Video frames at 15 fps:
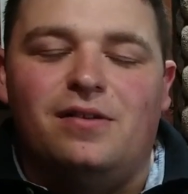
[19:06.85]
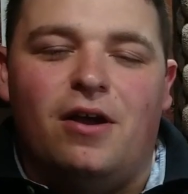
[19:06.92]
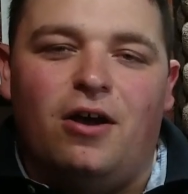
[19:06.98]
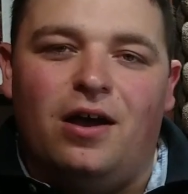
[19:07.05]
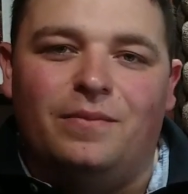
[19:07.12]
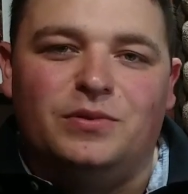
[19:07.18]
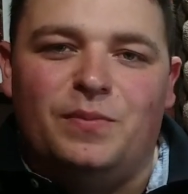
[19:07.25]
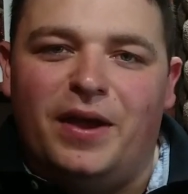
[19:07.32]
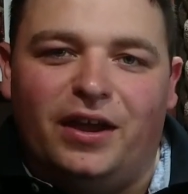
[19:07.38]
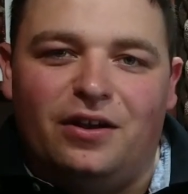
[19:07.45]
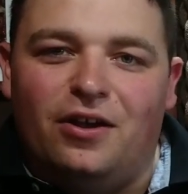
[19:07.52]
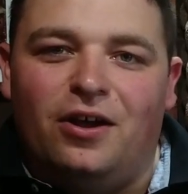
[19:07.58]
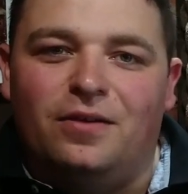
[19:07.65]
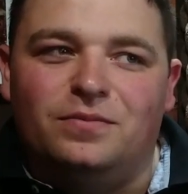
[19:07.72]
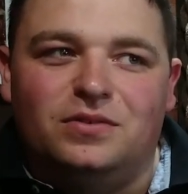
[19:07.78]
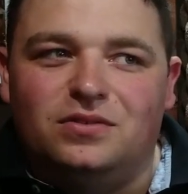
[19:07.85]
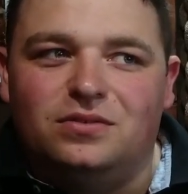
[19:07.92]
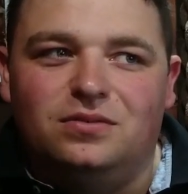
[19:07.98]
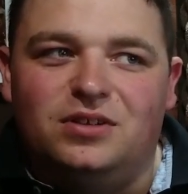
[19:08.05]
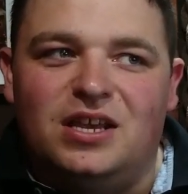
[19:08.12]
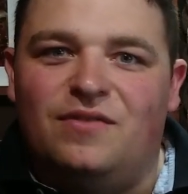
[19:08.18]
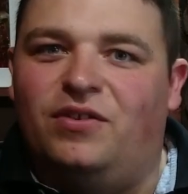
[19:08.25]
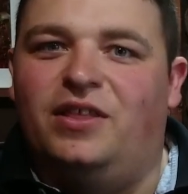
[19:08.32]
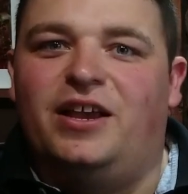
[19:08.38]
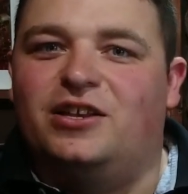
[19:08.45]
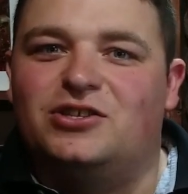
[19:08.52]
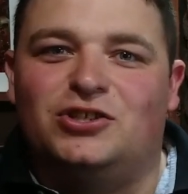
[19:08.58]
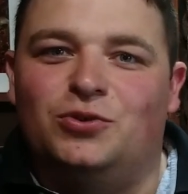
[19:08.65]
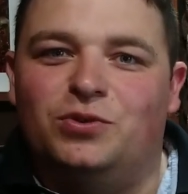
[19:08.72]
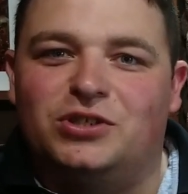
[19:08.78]
Knobs, Mega Knobs, even like
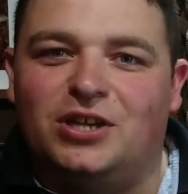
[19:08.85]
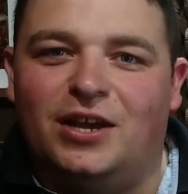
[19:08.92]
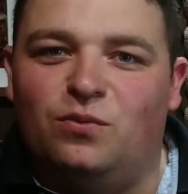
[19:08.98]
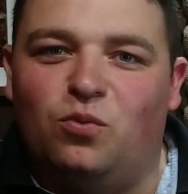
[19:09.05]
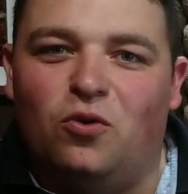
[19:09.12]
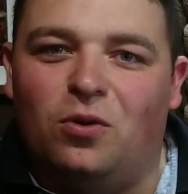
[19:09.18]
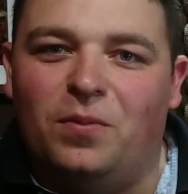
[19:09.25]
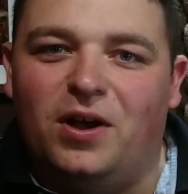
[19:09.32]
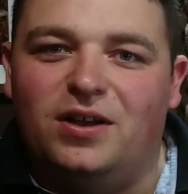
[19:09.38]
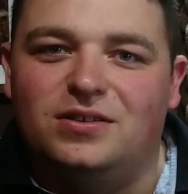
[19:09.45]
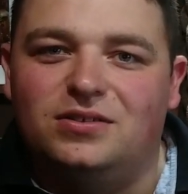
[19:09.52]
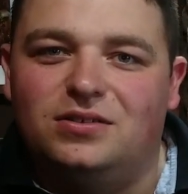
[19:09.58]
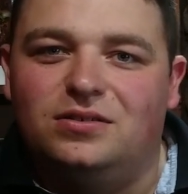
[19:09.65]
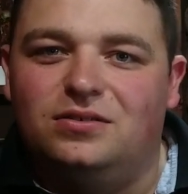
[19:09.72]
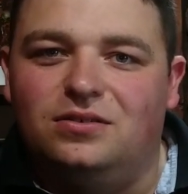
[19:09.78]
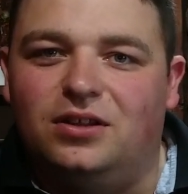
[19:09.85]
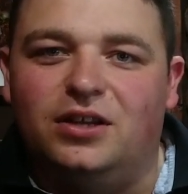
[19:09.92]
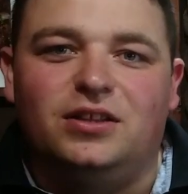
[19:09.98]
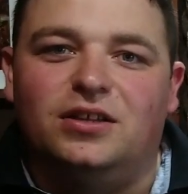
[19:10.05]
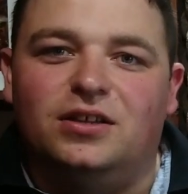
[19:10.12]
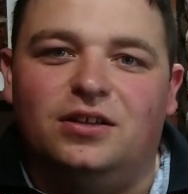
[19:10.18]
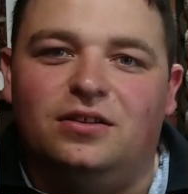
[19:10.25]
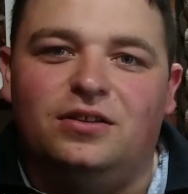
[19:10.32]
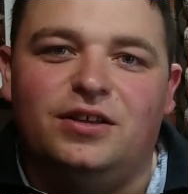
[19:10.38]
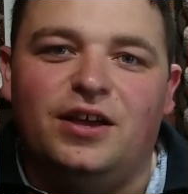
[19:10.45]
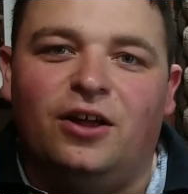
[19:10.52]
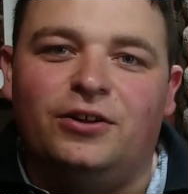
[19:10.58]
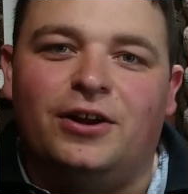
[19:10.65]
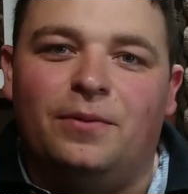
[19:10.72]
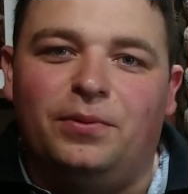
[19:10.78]
a Suicide War Boss. Like the
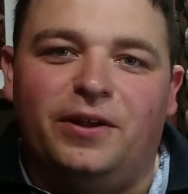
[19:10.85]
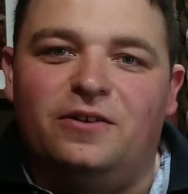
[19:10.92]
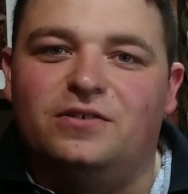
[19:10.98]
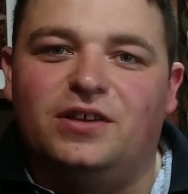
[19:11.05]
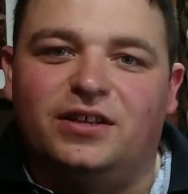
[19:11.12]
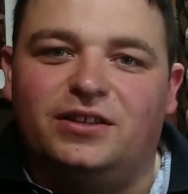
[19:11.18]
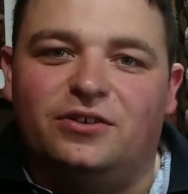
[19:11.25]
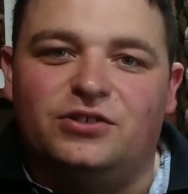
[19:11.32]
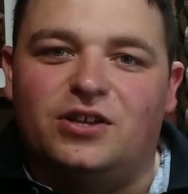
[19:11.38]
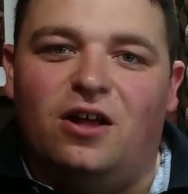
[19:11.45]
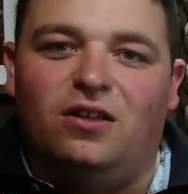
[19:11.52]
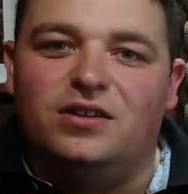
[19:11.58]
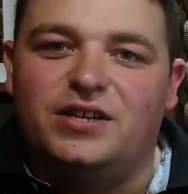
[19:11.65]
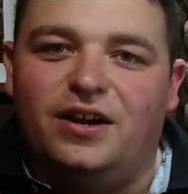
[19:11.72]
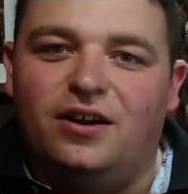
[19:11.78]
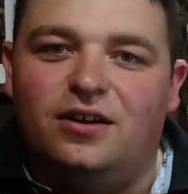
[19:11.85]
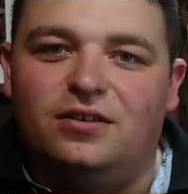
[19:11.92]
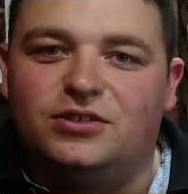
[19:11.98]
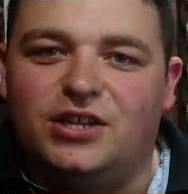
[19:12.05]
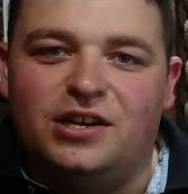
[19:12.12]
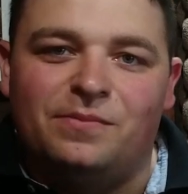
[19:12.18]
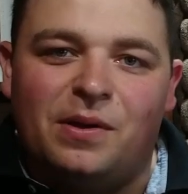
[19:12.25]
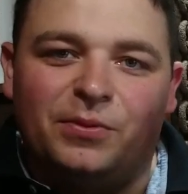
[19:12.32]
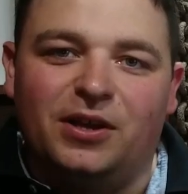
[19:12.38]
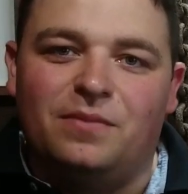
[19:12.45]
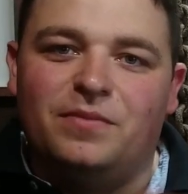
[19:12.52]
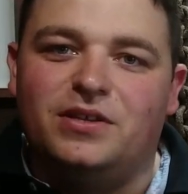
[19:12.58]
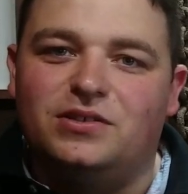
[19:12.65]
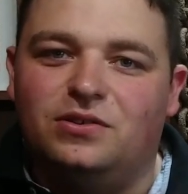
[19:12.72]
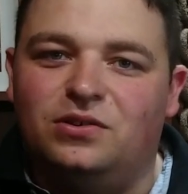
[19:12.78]
Eldar players, like their Solitaire, send them up like a
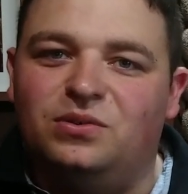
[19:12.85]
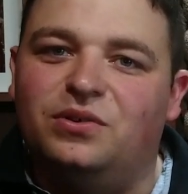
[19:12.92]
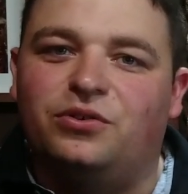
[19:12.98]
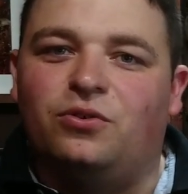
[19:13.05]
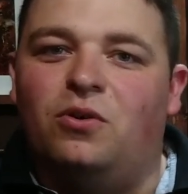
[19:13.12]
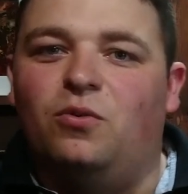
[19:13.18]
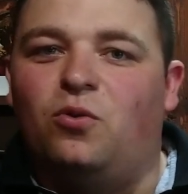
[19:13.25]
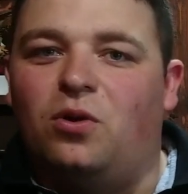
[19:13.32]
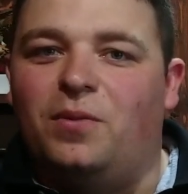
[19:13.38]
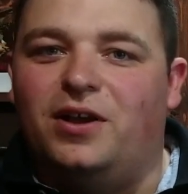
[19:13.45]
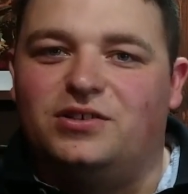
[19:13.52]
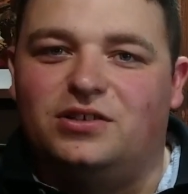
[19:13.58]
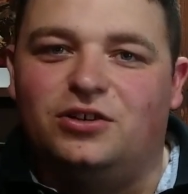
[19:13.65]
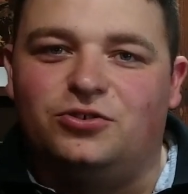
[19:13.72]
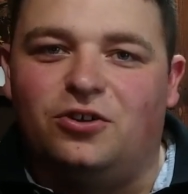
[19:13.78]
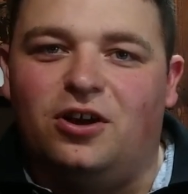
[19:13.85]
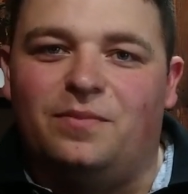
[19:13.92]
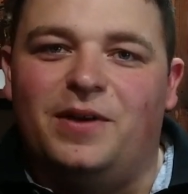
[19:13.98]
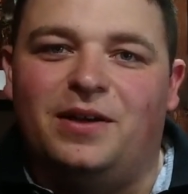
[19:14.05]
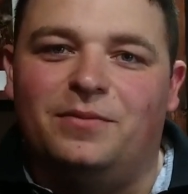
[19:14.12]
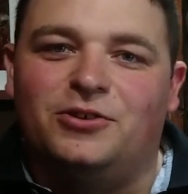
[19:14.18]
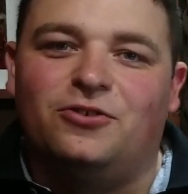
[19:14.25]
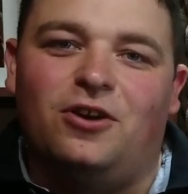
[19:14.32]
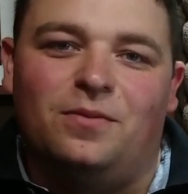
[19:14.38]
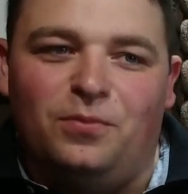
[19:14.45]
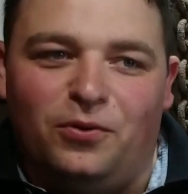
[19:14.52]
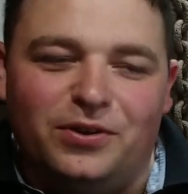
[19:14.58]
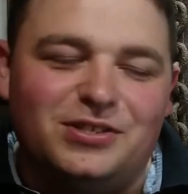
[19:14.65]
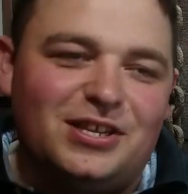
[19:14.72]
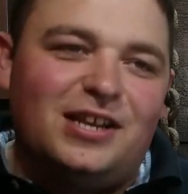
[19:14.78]
missile. We'll throw a War Boss in a truck, make them a Truck
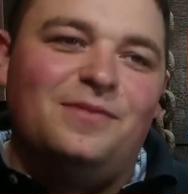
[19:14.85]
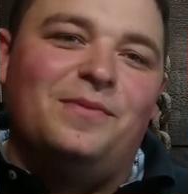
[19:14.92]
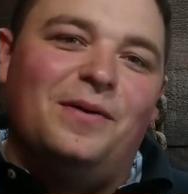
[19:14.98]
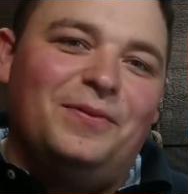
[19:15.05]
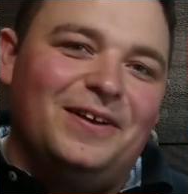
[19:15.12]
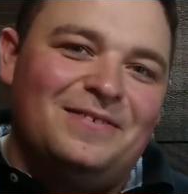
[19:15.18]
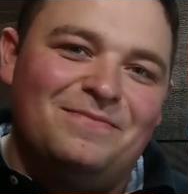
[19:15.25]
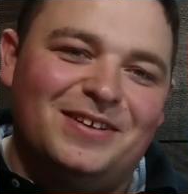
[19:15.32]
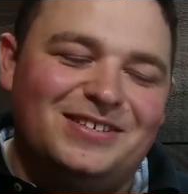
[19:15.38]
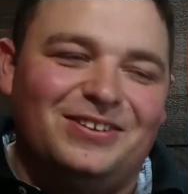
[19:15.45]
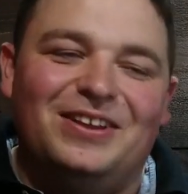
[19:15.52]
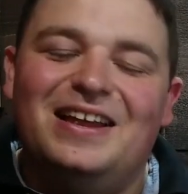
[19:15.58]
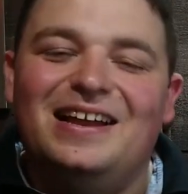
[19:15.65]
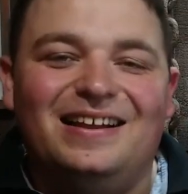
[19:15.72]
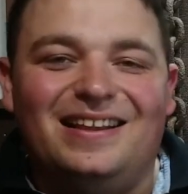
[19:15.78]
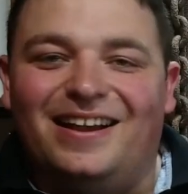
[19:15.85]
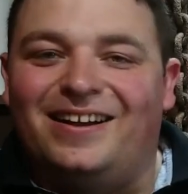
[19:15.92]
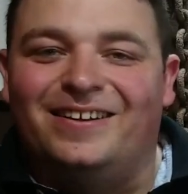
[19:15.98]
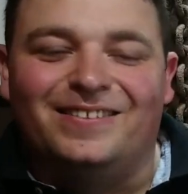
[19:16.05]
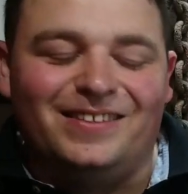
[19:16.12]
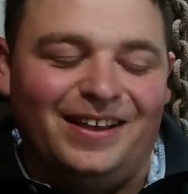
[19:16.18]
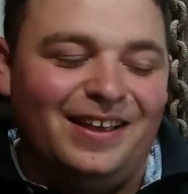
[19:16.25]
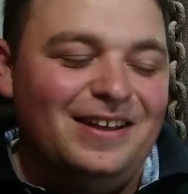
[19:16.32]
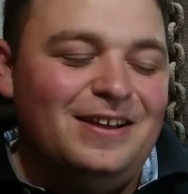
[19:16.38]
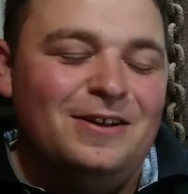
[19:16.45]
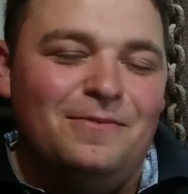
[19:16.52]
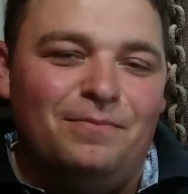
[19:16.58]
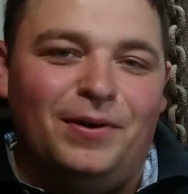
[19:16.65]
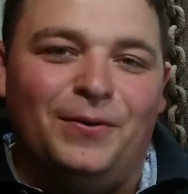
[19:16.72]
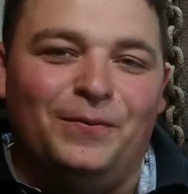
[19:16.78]
Boy, send them up like a missile, that kind of thing.
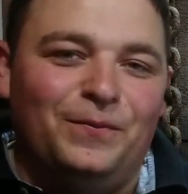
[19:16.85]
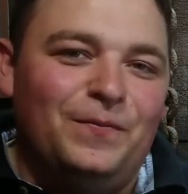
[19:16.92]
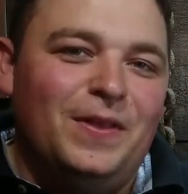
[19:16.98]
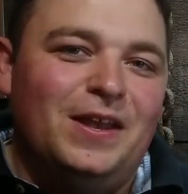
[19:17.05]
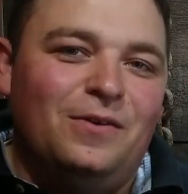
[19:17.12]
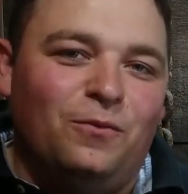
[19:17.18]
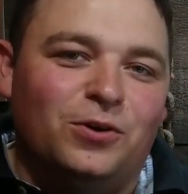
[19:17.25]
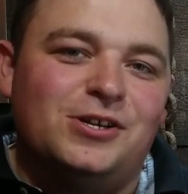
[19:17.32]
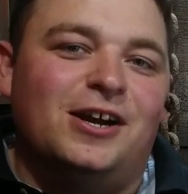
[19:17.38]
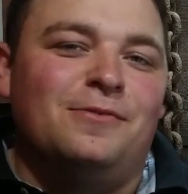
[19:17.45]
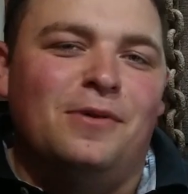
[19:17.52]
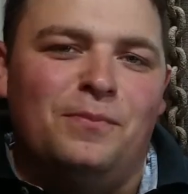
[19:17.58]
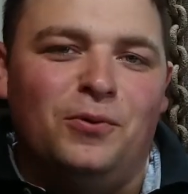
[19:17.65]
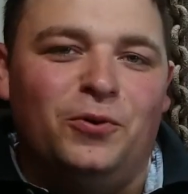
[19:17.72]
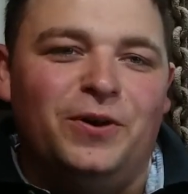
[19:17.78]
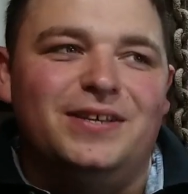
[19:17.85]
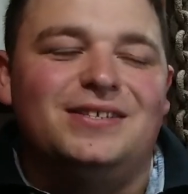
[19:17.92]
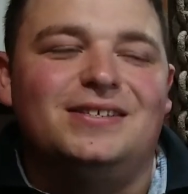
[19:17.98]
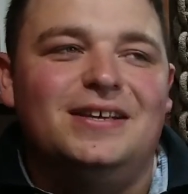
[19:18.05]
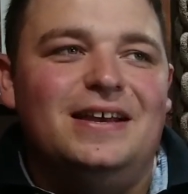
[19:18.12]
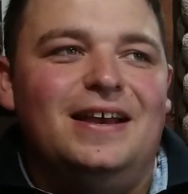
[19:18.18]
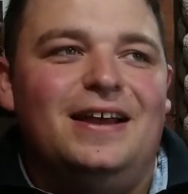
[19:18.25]
But we're talking about boys.